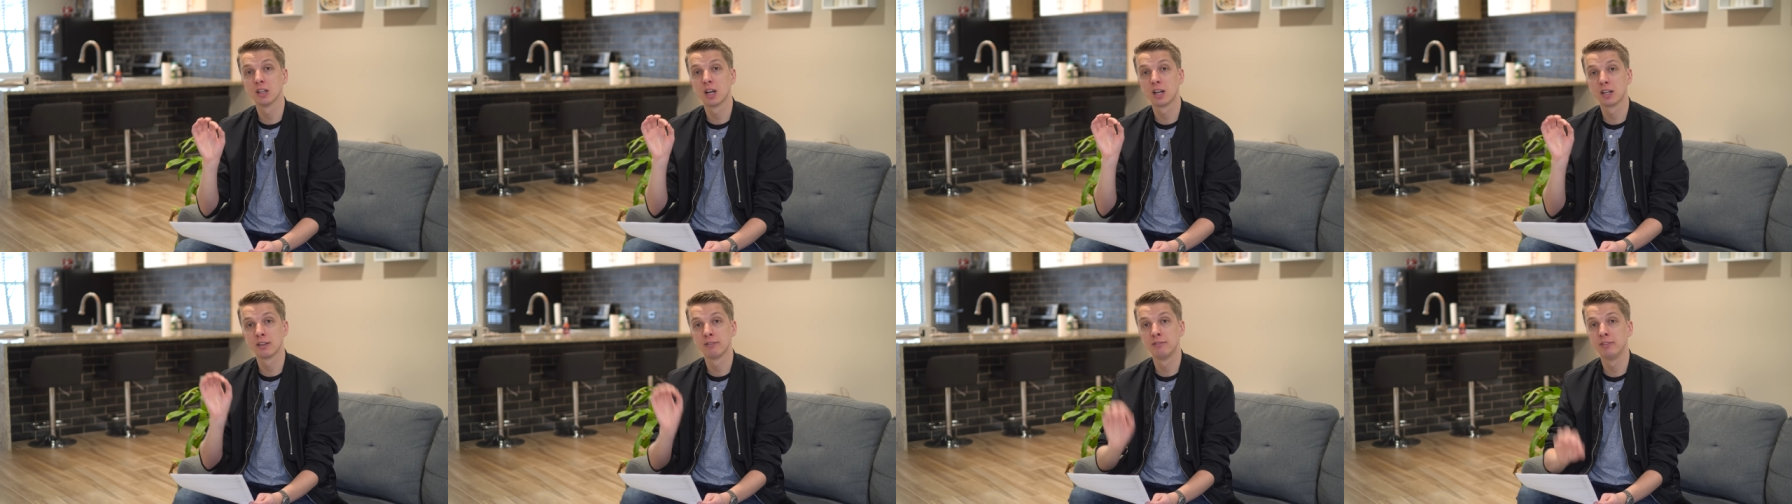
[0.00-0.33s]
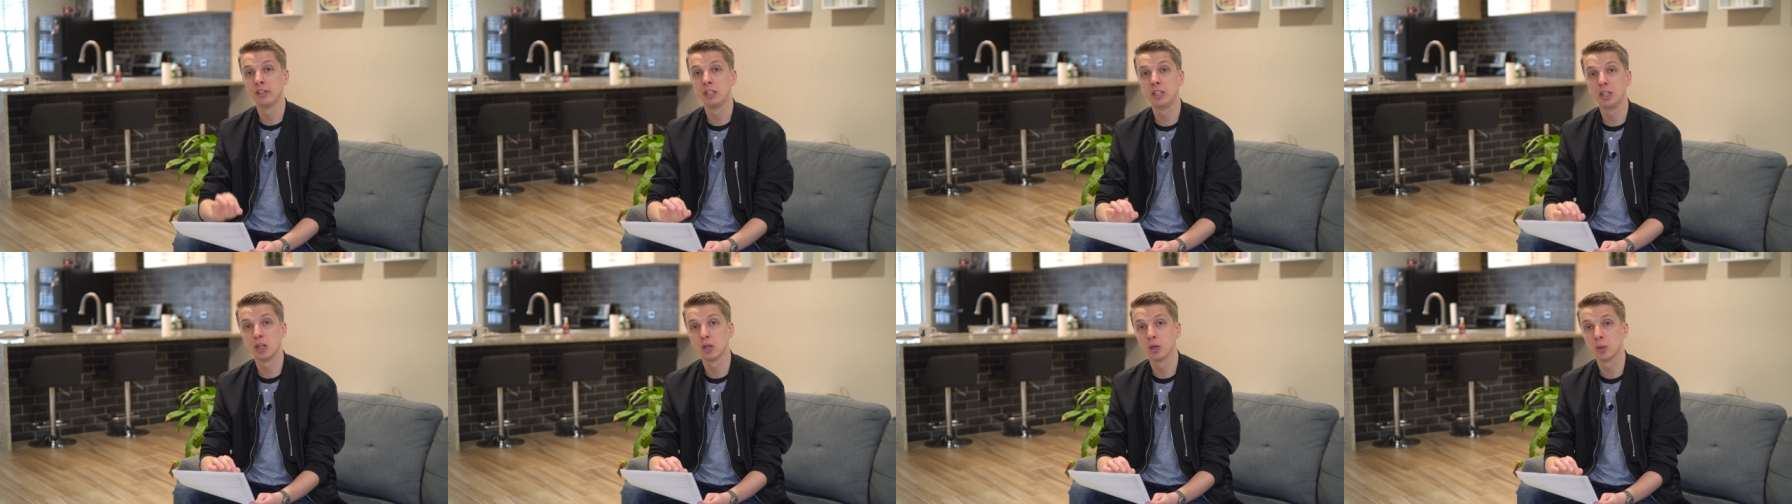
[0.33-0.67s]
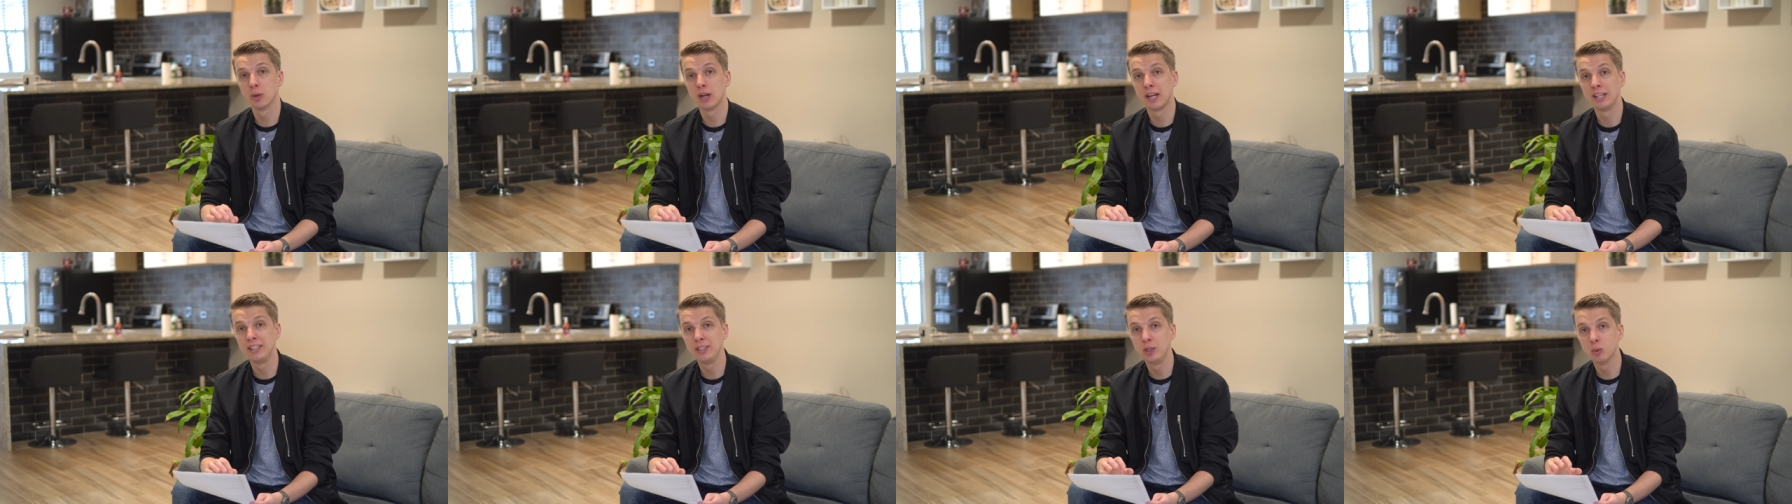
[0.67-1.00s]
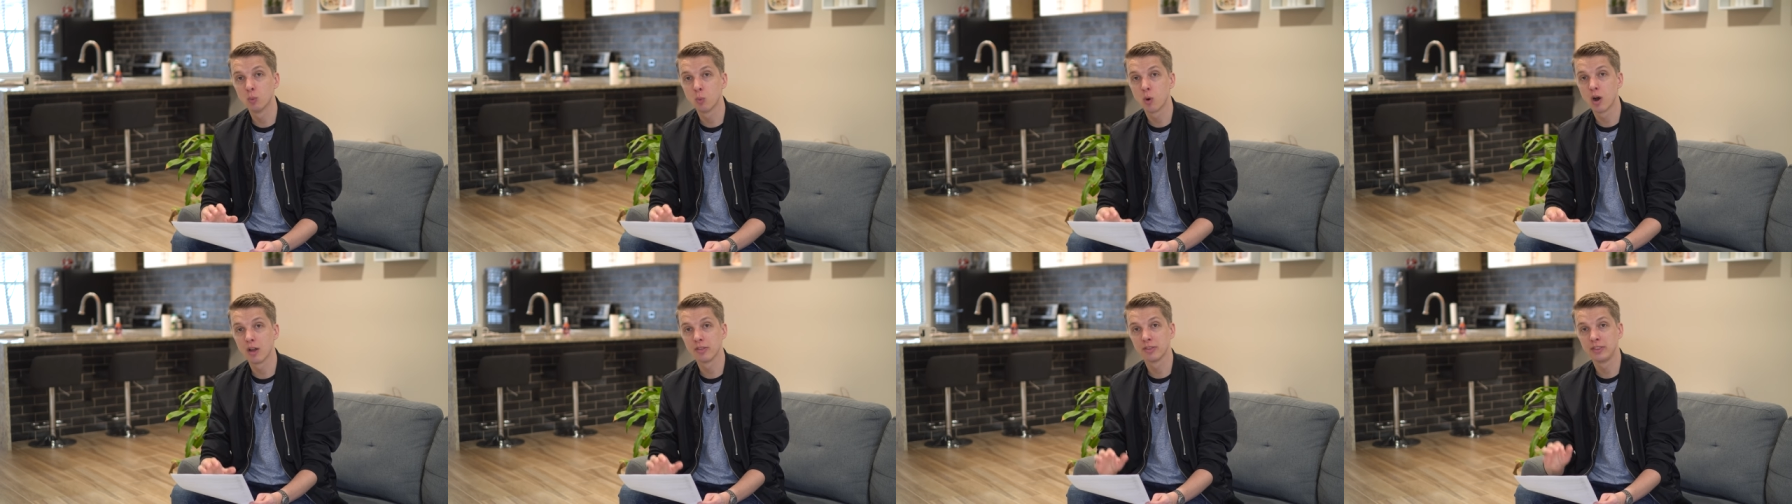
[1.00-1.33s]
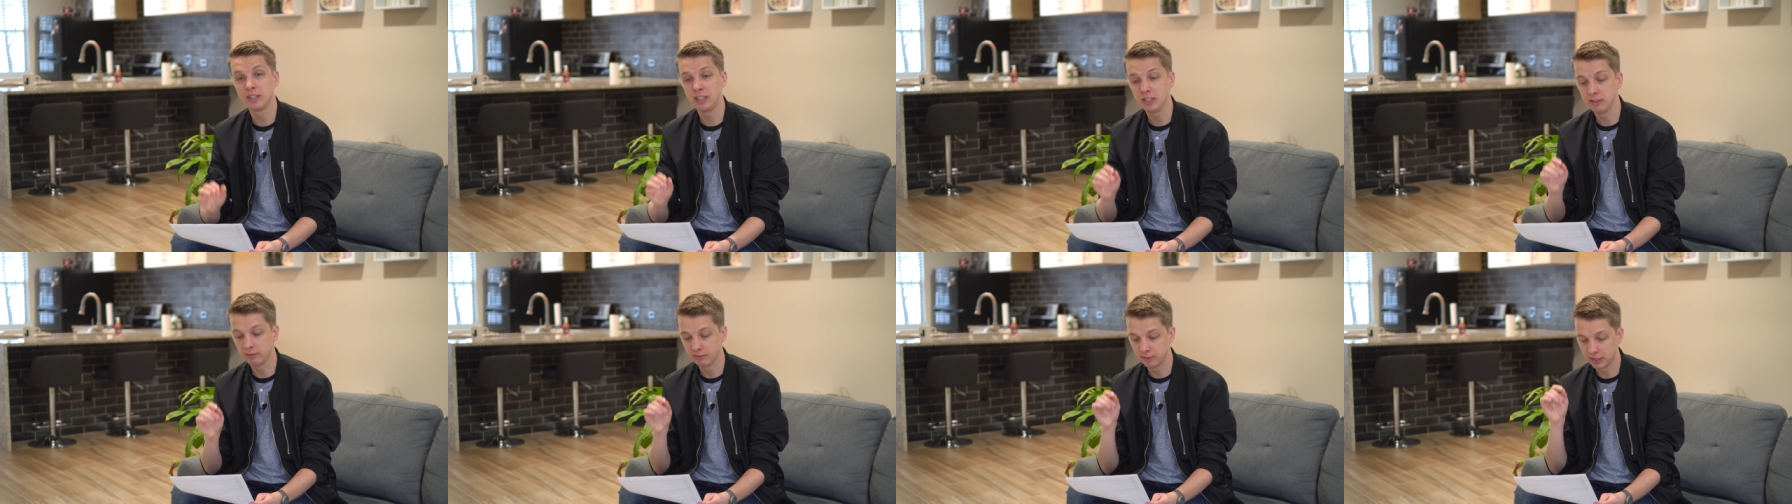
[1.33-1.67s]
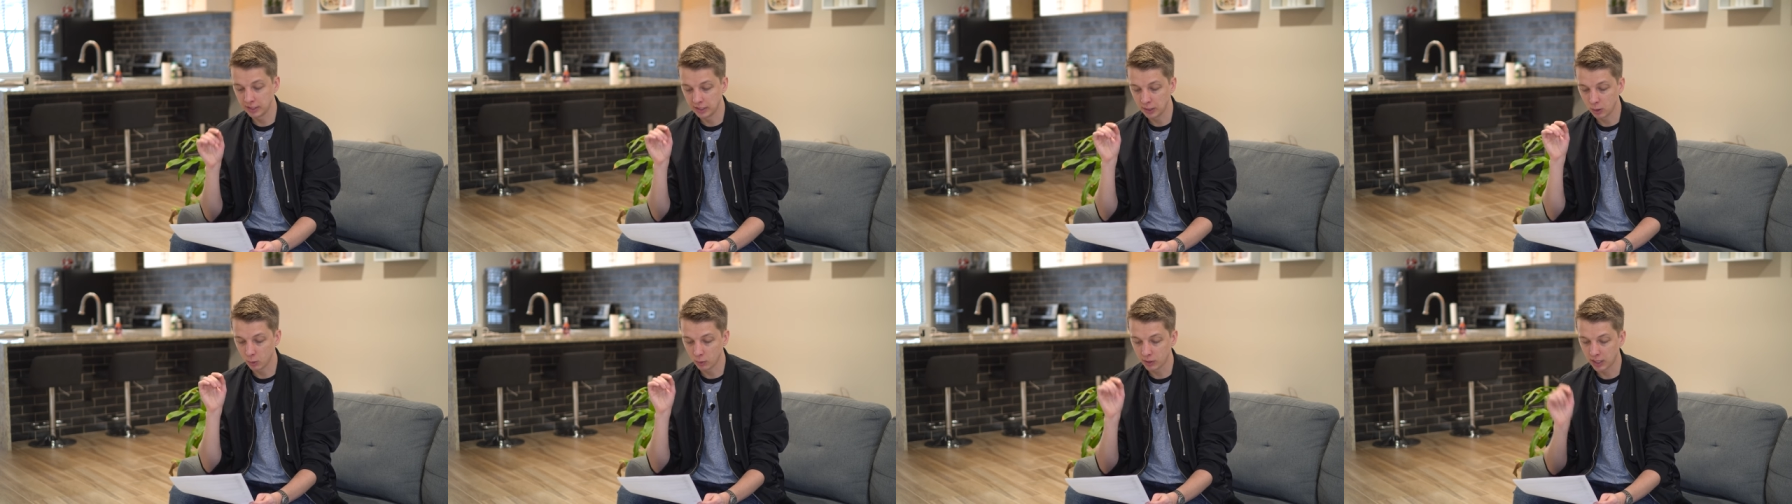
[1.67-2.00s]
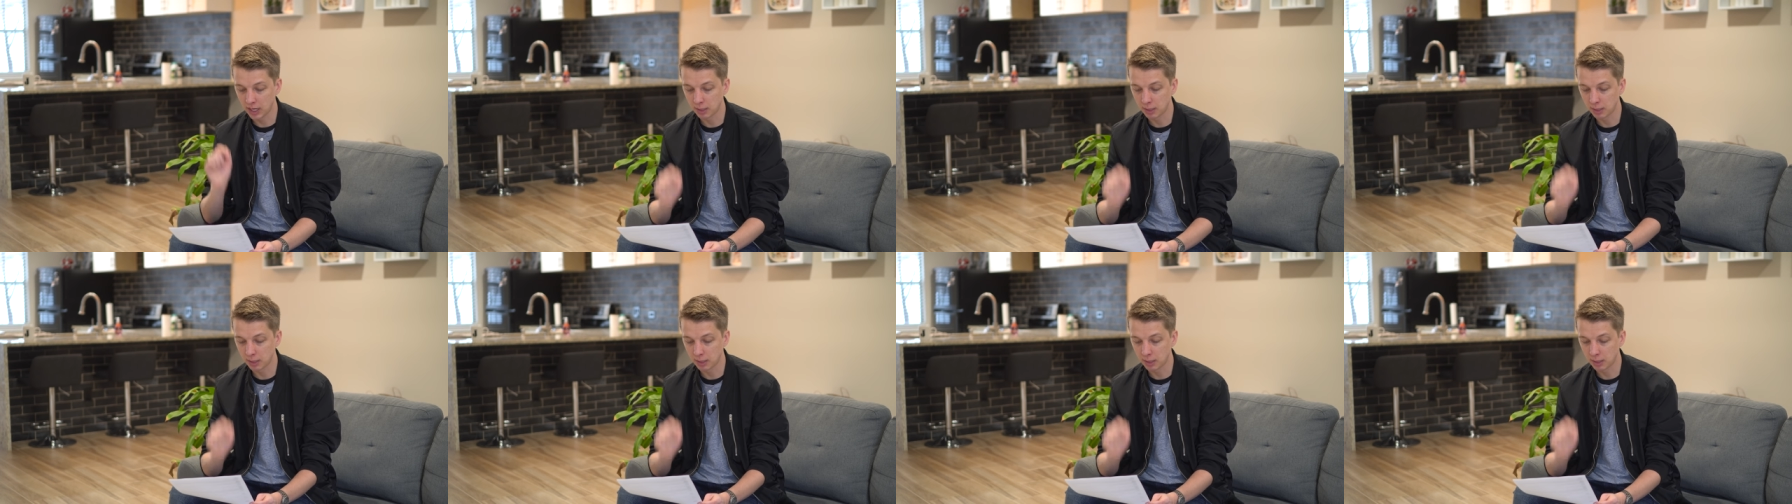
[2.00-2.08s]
a lot of video and you want the video